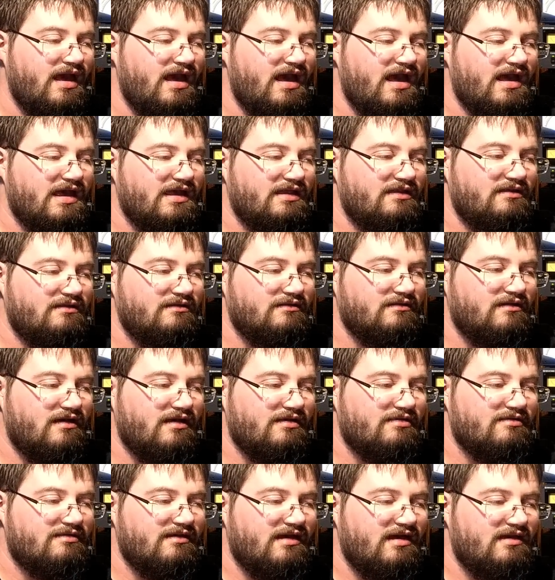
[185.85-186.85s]
And I
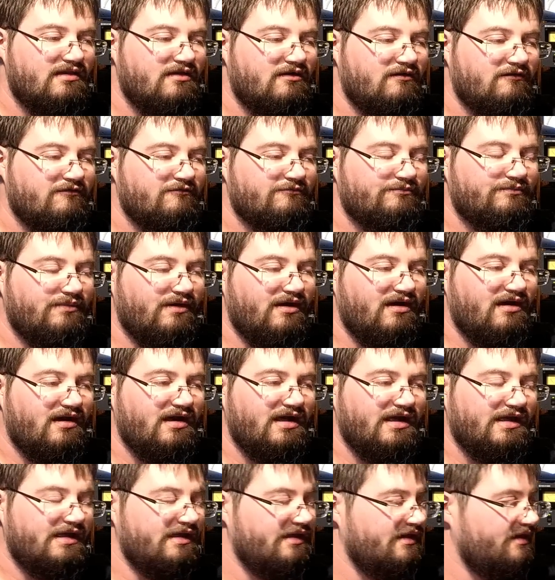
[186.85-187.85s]
start off
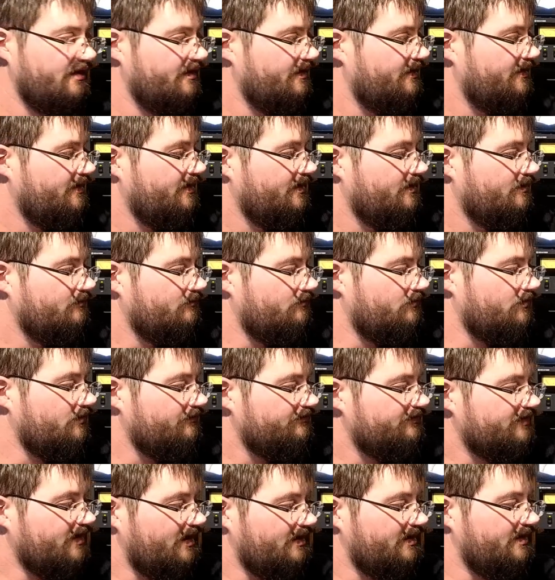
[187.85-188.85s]
by, what
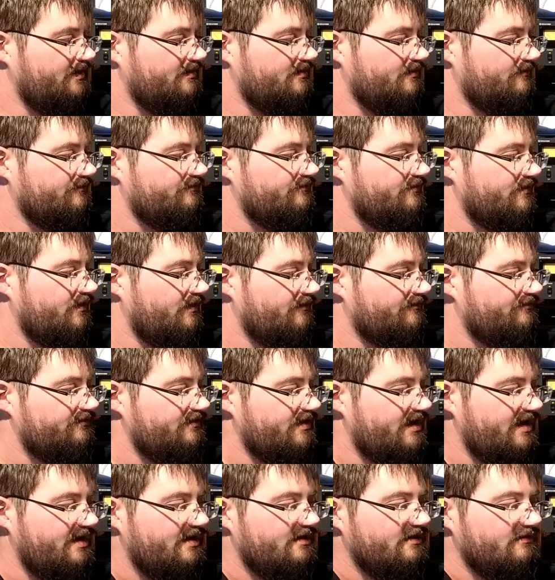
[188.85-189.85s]
I've done is I've, I've
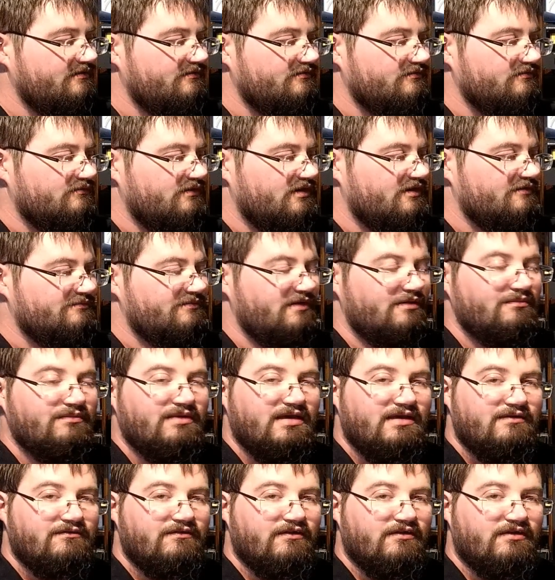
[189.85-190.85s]
taken one of my
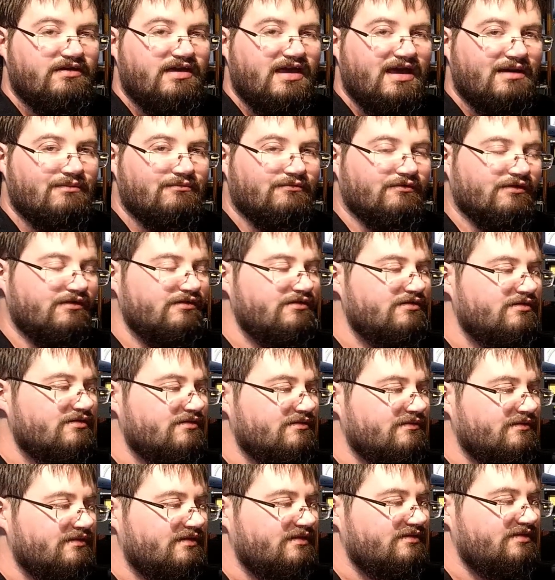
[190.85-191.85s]
Mevo
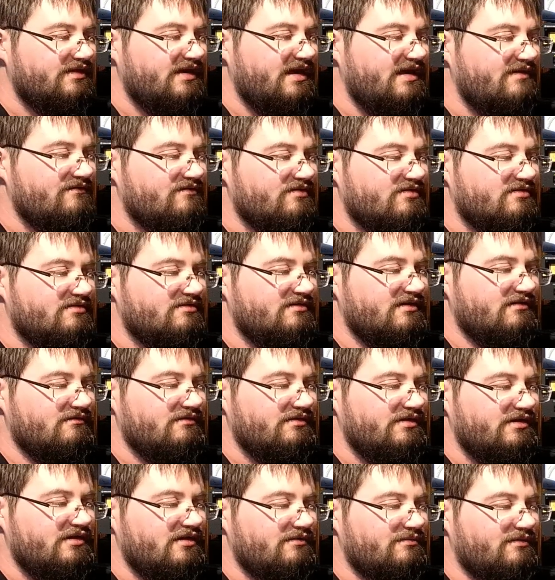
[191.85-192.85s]
cameras, and they have a
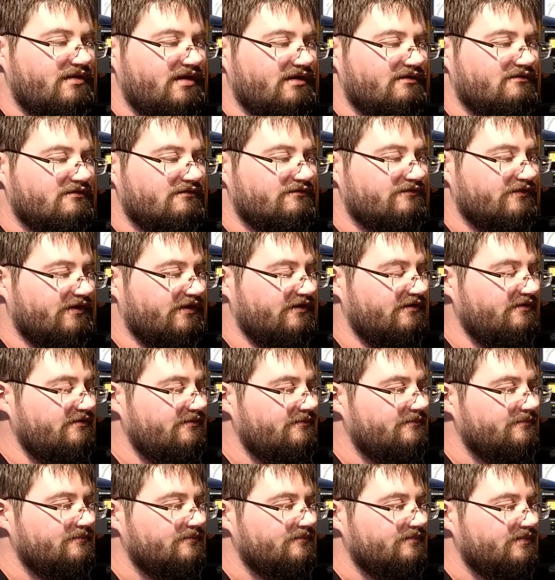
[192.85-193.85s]
stereo microphone,
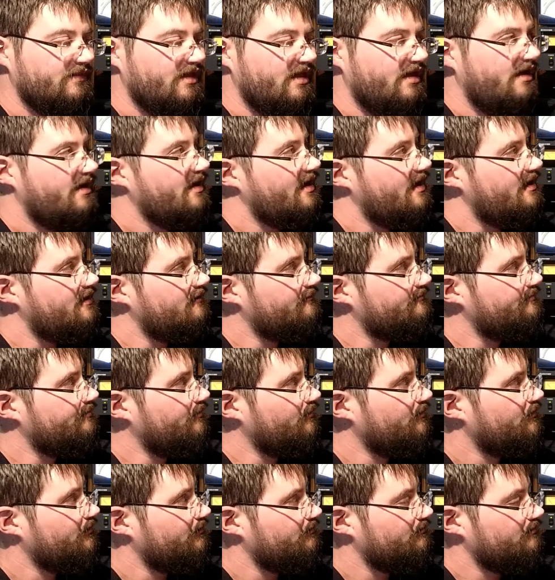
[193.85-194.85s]
and I've
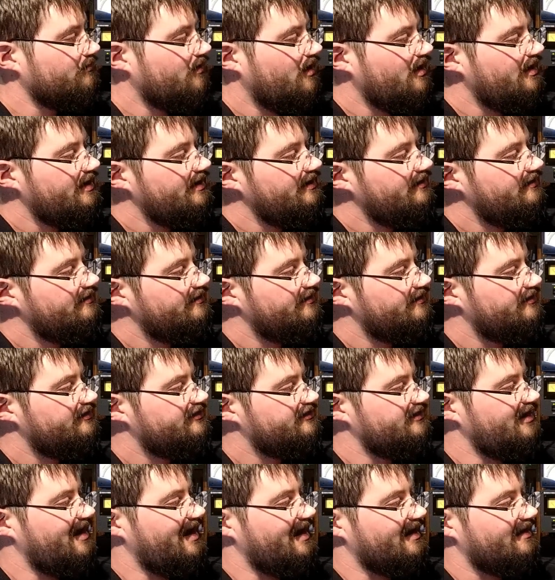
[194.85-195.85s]
brought it right into the
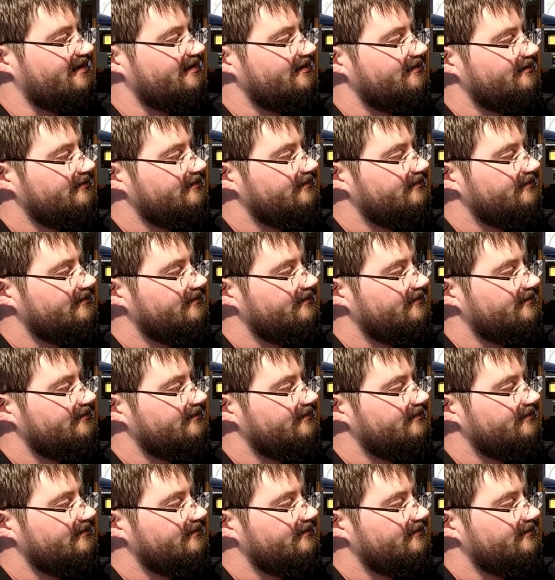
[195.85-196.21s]
shack.